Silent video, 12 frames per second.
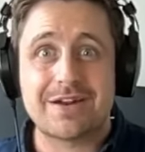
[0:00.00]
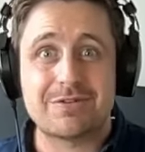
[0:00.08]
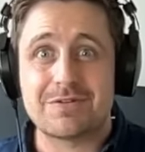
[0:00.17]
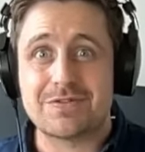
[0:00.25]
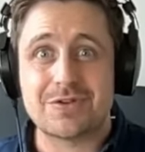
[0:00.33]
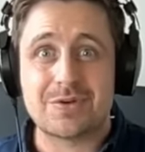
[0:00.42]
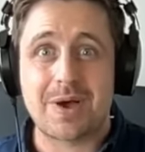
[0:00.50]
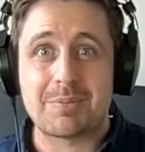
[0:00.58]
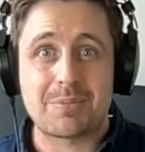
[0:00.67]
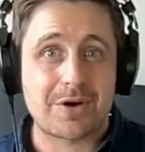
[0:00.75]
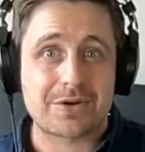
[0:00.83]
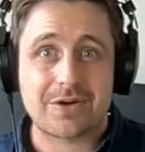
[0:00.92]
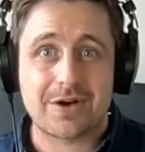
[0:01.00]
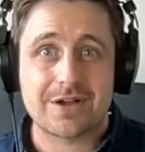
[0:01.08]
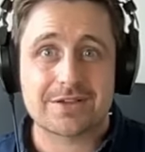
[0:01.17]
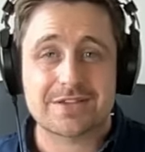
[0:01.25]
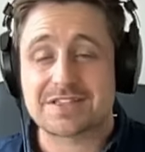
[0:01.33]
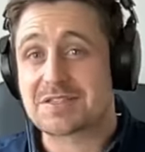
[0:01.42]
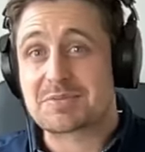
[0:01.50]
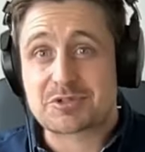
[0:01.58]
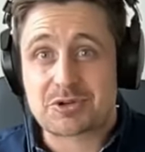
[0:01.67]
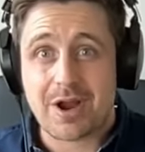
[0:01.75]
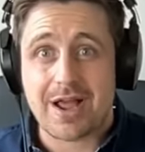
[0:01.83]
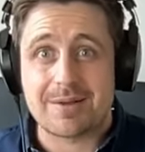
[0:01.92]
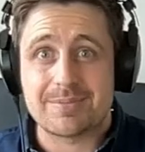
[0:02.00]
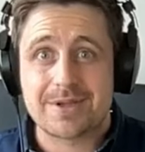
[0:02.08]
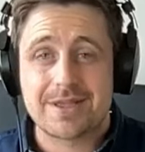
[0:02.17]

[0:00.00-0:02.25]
and review our podcast and subscribe?